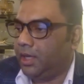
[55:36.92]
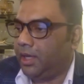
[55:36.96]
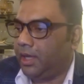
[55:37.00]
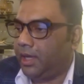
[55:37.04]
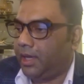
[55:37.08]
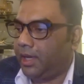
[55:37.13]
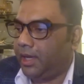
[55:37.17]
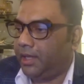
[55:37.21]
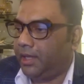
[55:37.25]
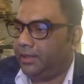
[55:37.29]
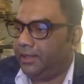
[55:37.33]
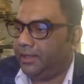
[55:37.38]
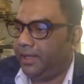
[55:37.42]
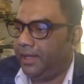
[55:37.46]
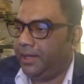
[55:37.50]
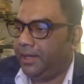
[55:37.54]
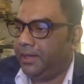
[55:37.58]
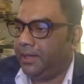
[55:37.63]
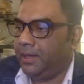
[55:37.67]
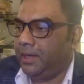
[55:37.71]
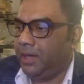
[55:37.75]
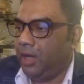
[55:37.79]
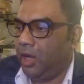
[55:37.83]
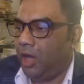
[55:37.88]
And
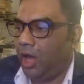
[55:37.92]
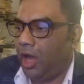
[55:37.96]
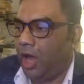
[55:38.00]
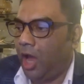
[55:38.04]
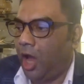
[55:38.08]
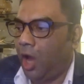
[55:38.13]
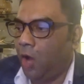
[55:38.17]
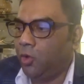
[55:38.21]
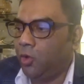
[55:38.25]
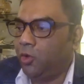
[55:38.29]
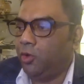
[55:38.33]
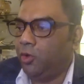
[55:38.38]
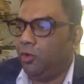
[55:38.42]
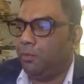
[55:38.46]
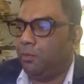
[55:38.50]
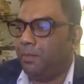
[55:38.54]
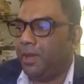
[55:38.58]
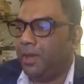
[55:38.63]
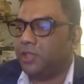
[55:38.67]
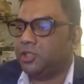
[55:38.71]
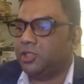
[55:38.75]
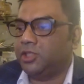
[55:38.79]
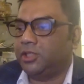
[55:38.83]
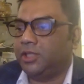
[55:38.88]
then, how do you
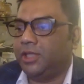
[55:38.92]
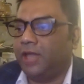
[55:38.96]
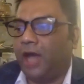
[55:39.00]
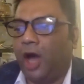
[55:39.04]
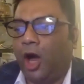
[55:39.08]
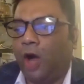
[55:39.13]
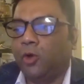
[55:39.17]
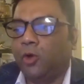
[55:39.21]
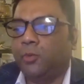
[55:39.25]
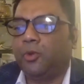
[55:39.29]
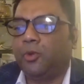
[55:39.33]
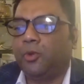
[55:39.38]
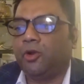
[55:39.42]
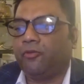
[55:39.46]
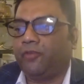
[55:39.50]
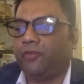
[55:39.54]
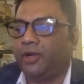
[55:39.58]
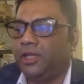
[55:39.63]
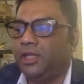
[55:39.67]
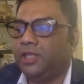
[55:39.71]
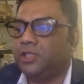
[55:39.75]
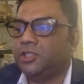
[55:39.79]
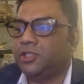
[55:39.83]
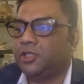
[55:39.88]
measure the output of a
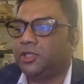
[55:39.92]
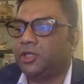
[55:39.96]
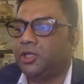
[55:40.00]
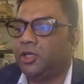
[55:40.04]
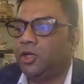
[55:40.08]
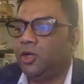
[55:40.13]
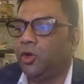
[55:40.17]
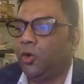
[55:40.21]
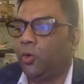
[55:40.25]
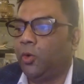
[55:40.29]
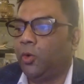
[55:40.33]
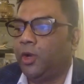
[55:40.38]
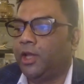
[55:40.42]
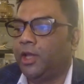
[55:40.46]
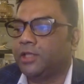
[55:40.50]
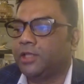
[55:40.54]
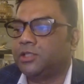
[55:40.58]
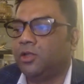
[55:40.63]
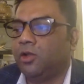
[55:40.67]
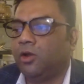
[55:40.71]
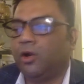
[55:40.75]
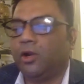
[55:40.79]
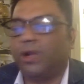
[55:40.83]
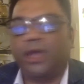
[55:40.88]
teacher who does
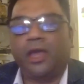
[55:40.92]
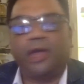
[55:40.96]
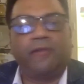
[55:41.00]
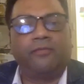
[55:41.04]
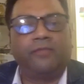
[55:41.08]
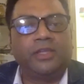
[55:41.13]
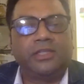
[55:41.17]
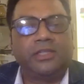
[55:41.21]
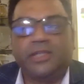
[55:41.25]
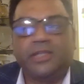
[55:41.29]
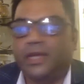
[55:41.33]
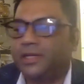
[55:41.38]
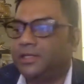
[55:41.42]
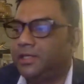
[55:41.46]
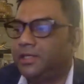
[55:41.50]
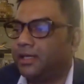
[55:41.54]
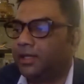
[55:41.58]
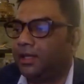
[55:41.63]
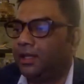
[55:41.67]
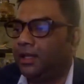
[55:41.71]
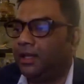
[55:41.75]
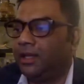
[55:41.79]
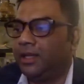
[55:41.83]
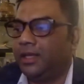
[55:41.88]
not have the
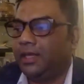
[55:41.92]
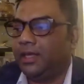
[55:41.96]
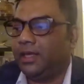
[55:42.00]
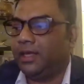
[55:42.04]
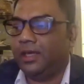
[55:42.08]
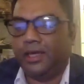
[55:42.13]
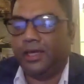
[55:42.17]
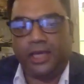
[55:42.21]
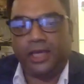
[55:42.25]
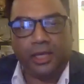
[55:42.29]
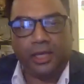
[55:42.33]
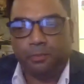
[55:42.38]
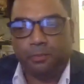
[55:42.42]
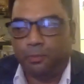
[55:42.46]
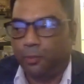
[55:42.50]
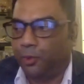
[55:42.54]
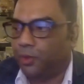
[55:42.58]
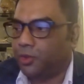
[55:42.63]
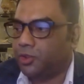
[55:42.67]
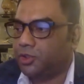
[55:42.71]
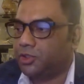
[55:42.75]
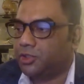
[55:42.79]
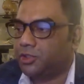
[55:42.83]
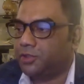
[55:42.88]
technical
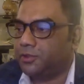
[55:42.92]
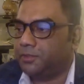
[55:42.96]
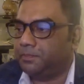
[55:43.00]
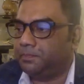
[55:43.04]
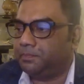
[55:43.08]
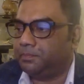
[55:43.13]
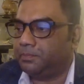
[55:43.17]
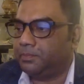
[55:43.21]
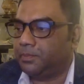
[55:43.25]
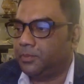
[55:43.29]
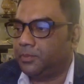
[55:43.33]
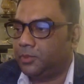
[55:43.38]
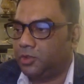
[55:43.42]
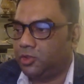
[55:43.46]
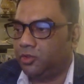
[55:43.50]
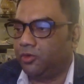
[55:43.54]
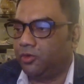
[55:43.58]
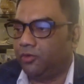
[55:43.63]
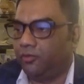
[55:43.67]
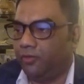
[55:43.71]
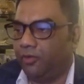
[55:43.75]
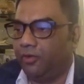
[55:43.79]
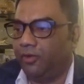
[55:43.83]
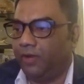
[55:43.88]
inputs? So
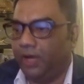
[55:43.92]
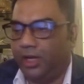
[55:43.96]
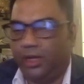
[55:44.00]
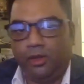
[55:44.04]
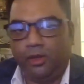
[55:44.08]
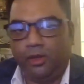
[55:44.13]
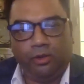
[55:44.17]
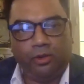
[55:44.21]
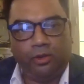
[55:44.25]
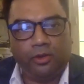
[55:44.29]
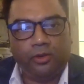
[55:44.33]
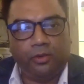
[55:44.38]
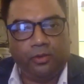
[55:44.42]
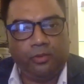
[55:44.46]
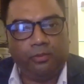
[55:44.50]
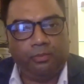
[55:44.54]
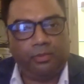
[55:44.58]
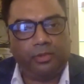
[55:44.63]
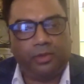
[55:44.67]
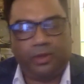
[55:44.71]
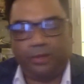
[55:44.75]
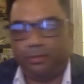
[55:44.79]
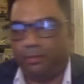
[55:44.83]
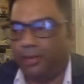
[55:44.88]
if you really
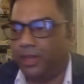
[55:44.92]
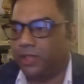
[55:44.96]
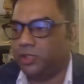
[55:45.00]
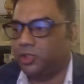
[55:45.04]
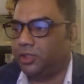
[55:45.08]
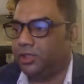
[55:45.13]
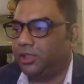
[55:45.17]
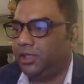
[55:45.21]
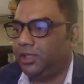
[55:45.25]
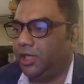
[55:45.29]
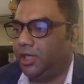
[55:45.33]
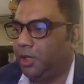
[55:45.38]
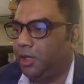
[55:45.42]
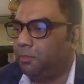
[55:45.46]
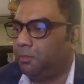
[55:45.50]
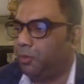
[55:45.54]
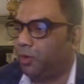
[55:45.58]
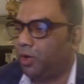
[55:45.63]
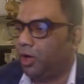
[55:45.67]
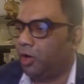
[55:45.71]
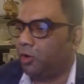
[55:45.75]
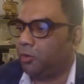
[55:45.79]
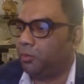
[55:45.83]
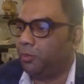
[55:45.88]
measure the
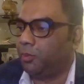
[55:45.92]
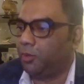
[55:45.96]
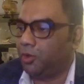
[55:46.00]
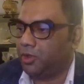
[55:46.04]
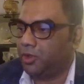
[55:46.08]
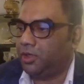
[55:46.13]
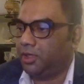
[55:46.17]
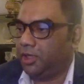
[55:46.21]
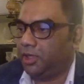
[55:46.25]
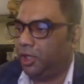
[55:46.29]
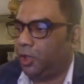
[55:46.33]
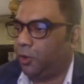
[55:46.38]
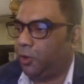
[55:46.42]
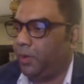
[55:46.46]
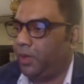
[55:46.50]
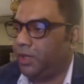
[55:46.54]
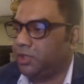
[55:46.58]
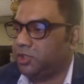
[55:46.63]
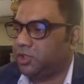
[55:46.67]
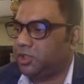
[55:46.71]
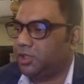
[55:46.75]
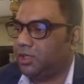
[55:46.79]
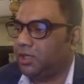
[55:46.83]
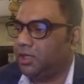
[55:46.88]
input-output
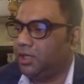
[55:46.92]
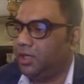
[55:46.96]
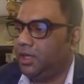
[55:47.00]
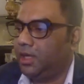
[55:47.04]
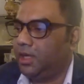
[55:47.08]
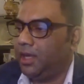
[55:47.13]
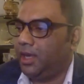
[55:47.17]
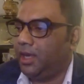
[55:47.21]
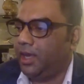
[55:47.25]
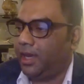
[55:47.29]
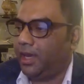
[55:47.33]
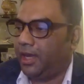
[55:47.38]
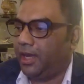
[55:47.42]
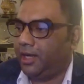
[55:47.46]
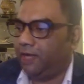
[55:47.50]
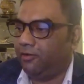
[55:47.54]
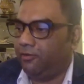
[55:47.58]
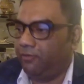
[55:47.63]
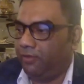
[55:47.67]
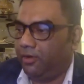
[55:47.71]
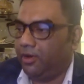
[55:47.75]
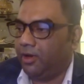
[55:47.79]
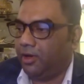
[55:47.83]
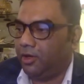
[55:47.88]
equation. And
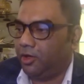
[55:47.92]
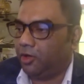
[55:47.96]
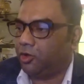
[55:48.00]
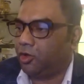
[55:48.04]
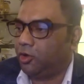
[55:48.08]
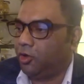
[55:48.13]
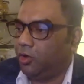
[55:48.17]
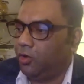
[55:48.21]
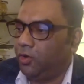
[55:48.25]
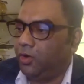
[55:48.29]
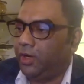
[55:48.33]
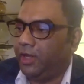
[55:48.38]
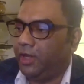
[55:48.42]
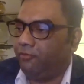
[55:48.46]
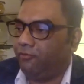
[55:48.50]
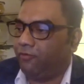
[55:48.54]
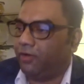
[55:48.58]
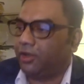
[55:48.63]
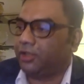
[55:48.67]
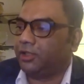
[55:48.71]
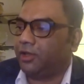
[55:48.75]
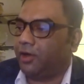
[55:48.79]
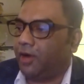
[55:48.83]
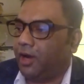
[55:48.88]
Dr. Dooley
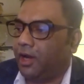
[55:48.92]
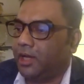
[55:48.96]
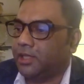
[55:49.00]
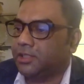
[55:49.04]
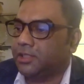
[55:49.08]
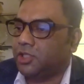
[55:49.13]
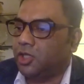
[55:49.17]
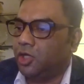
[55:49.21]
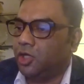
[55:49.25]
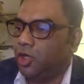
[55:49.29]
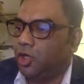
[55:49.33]
further asked,